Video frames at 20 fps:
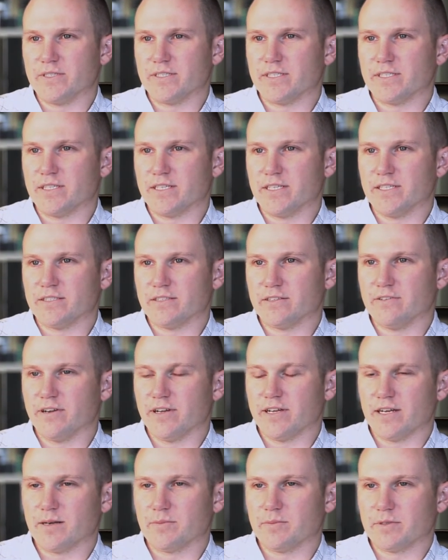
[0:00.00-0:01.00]
It's a
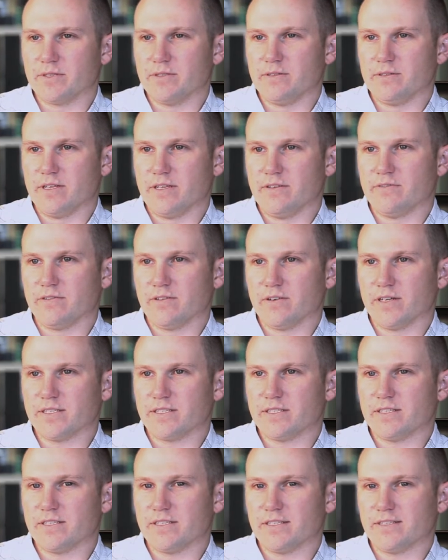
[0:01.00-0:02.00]
great opportunity for
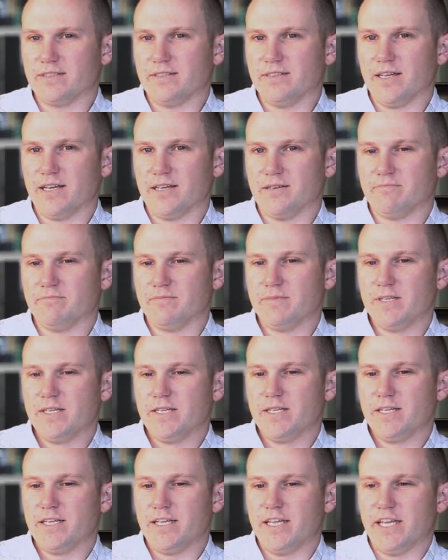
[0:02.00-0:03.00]
us to
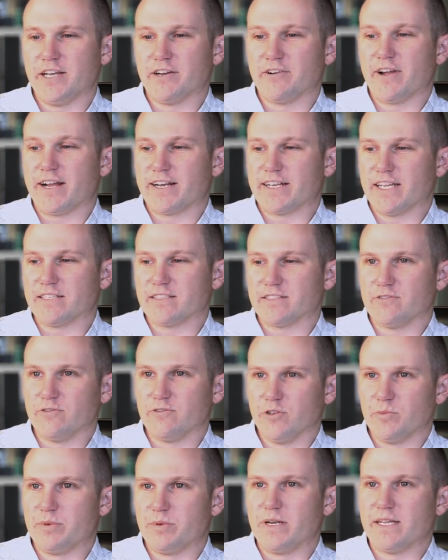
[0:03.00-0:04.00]
interact as a
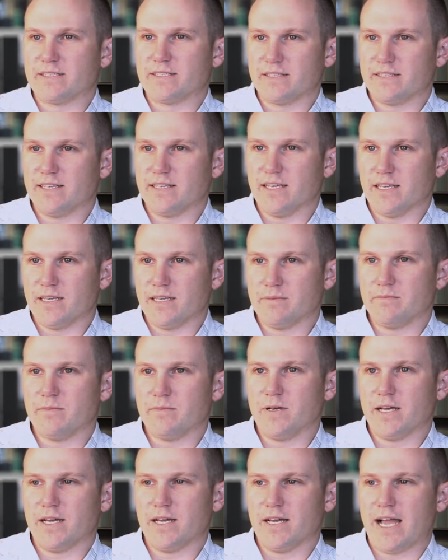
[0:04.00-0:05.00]
group and as a
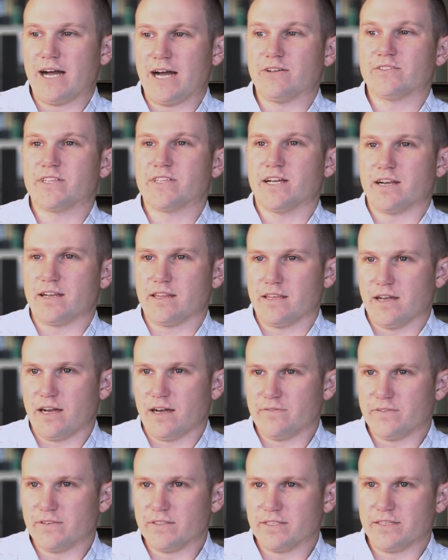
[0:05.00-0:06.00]
team outside of the
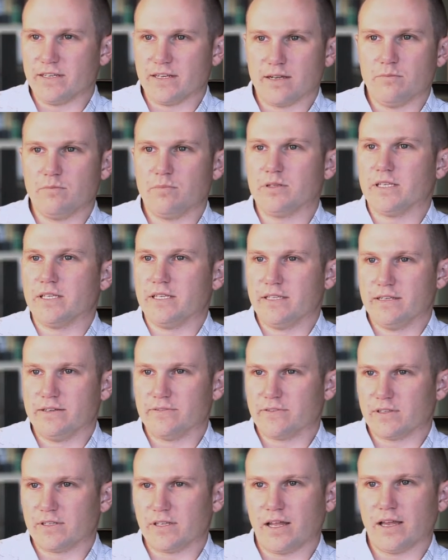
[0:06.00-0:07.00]
office in a completely
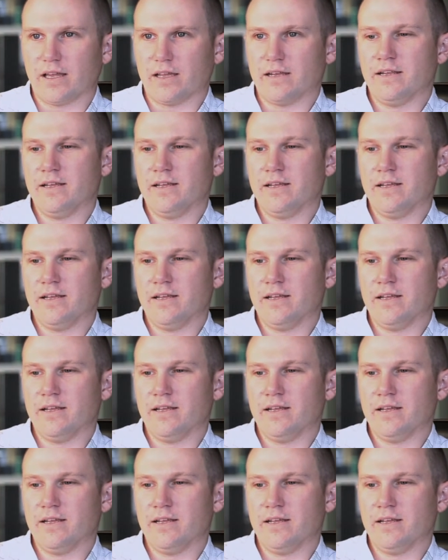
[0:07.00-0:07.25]
different light,